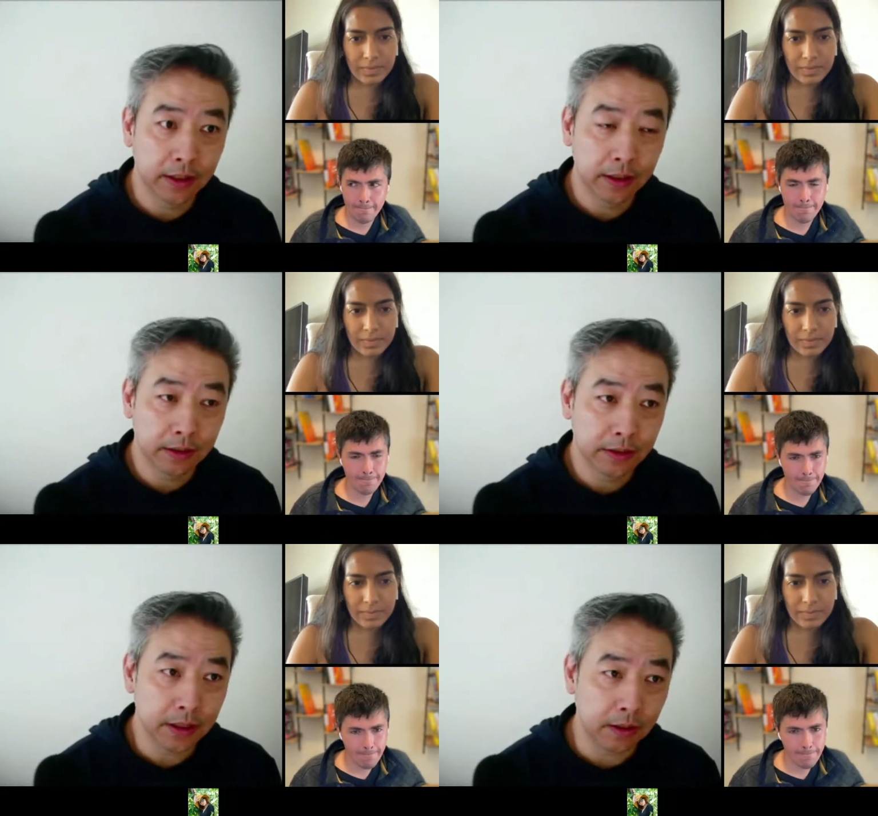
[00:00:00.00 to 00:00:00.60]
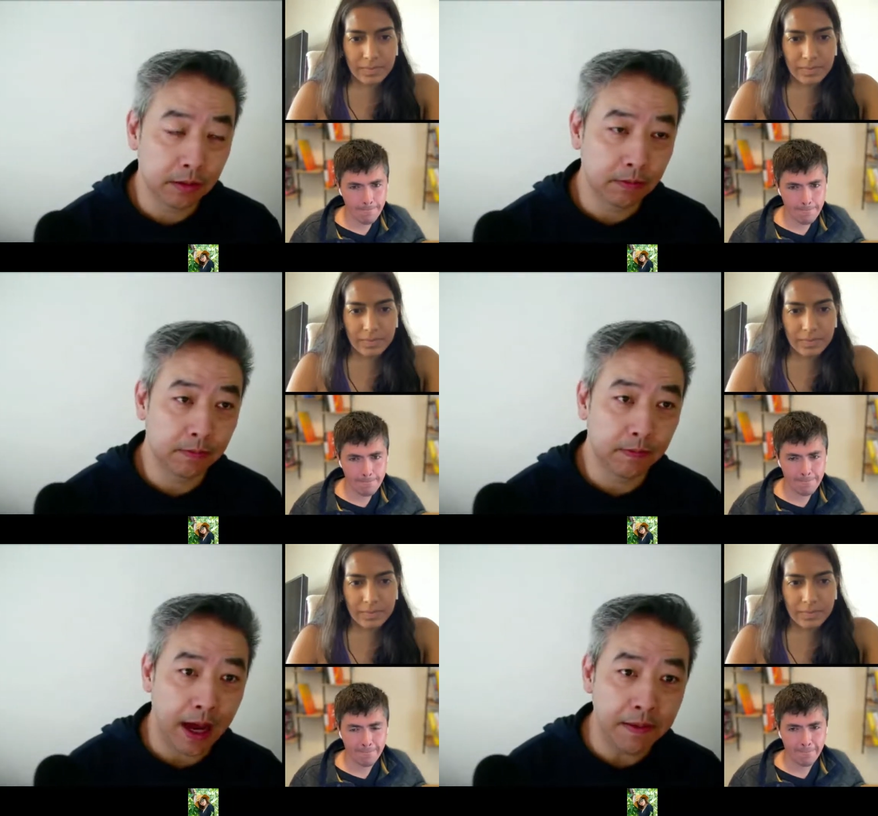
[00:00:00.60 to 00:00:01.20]
Speaker 1: so
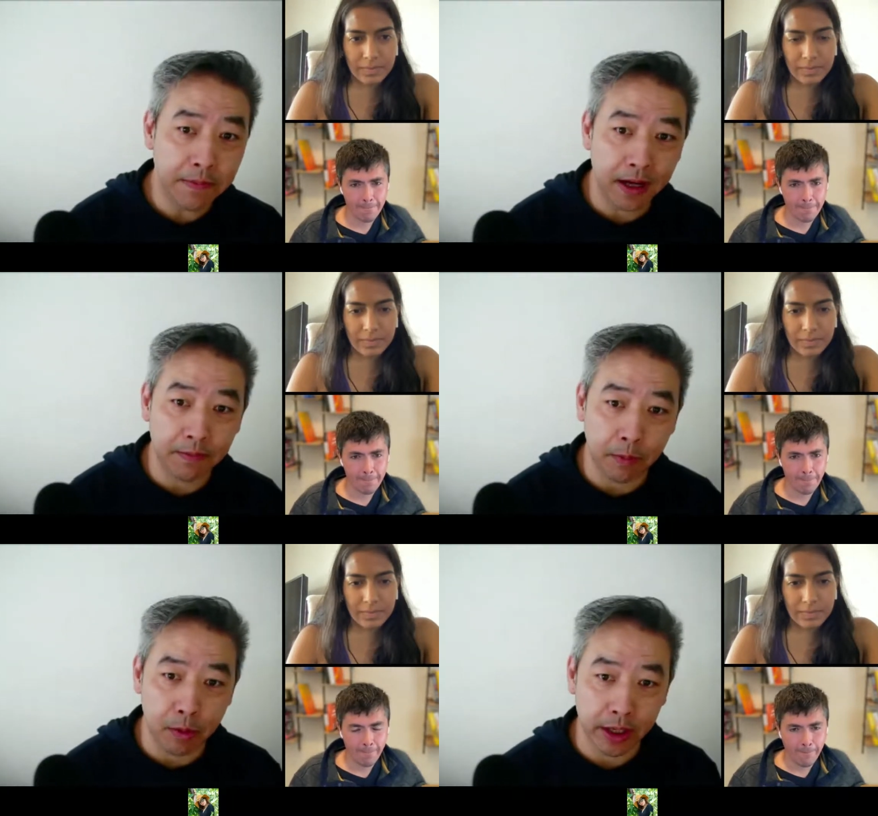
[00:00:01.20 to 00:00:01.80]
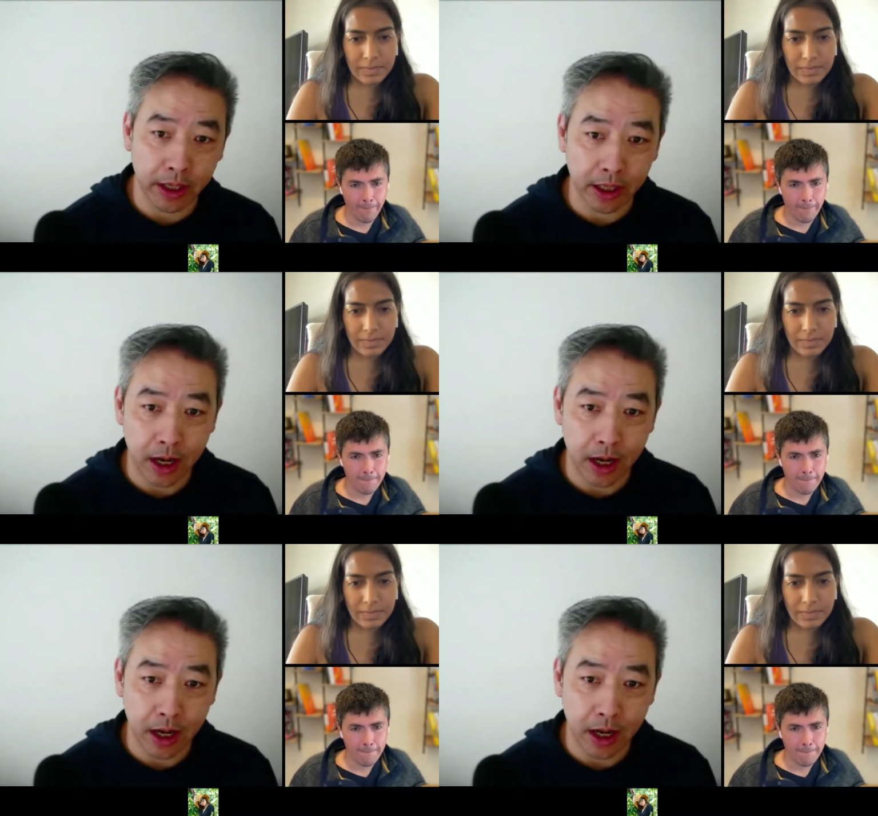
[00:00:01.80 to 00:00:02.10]
I'm kind of boring and